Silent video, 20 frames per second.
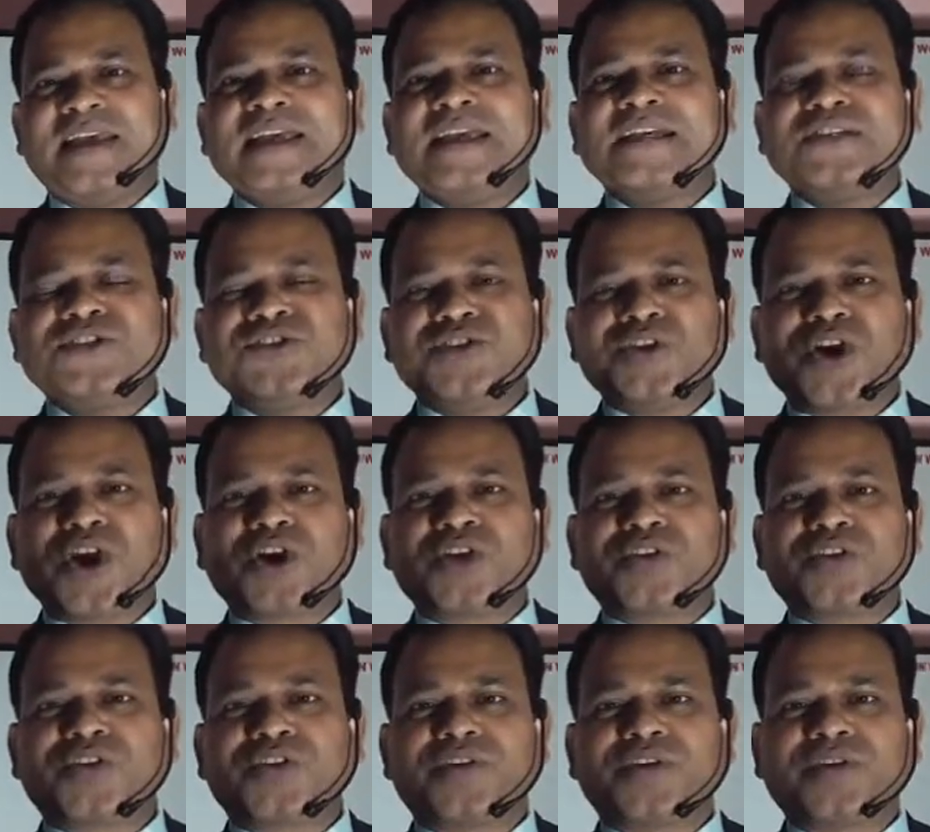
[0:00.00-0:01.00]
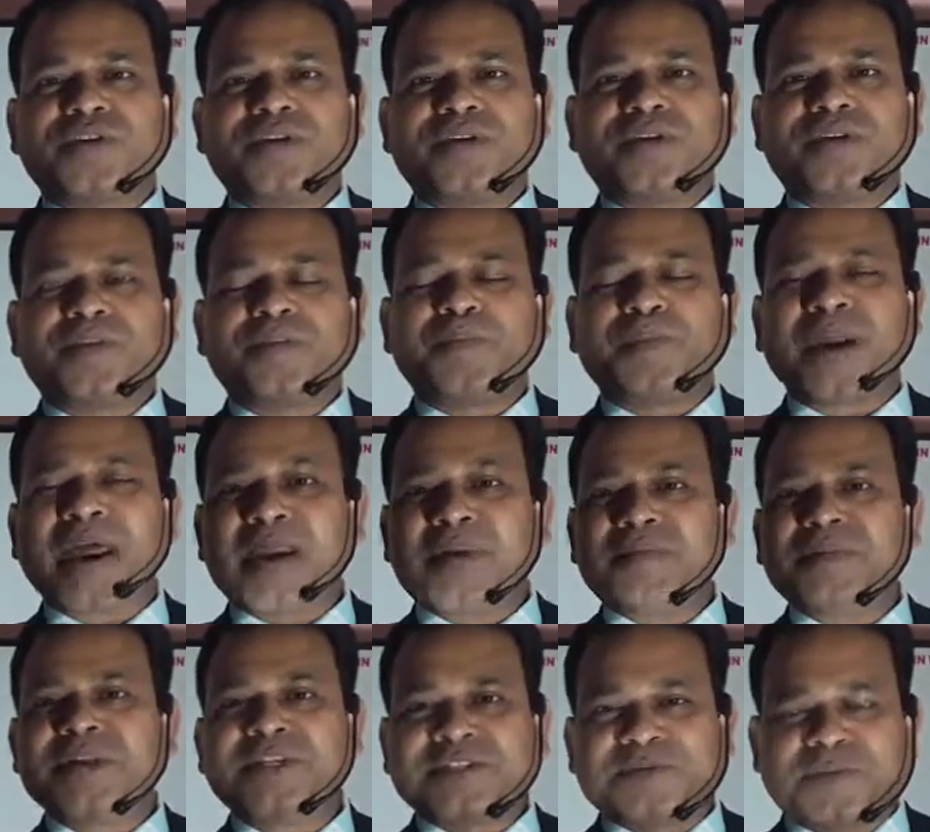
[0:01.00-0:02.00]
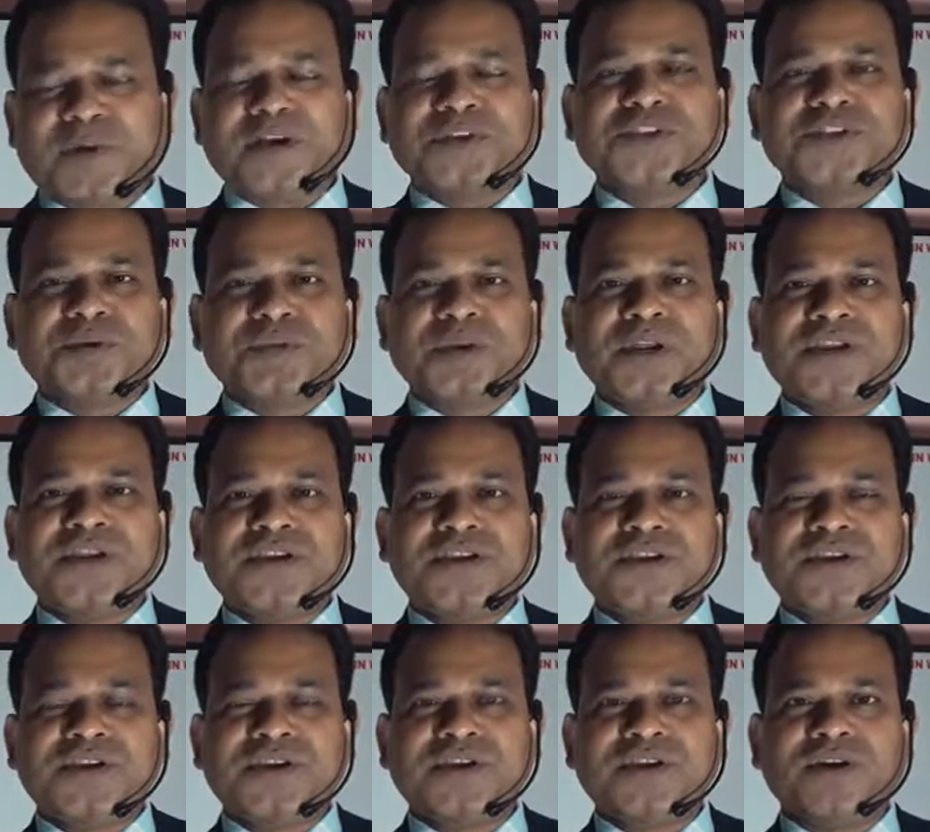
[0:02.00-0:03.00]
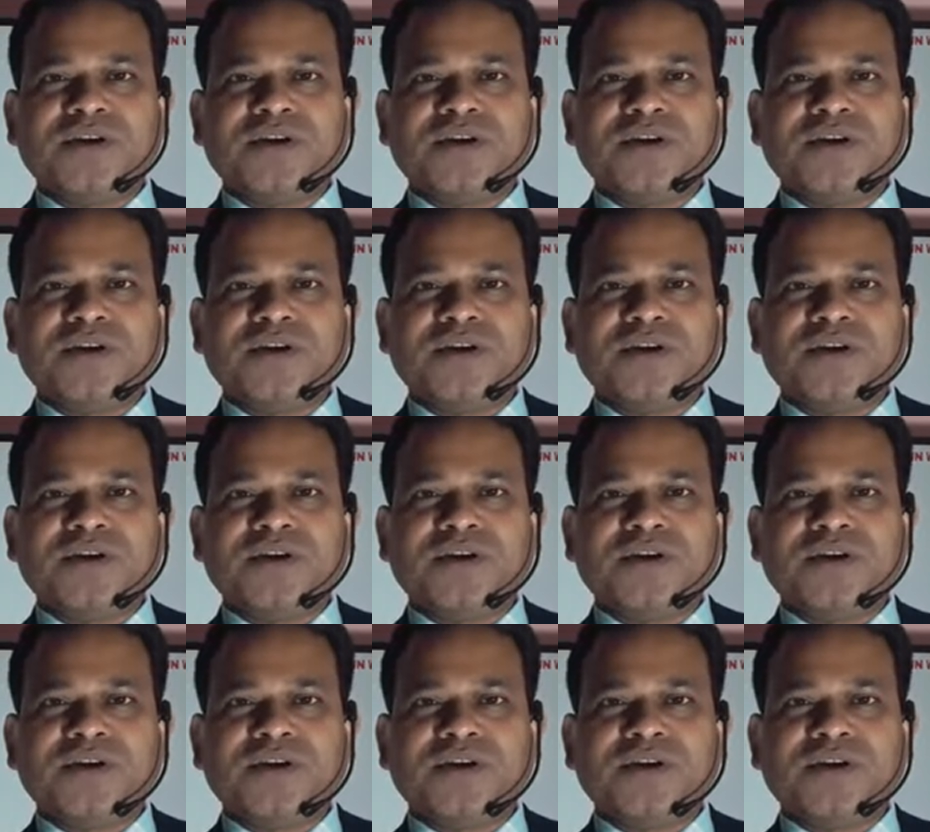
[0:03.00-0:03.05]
is not a prime responsibility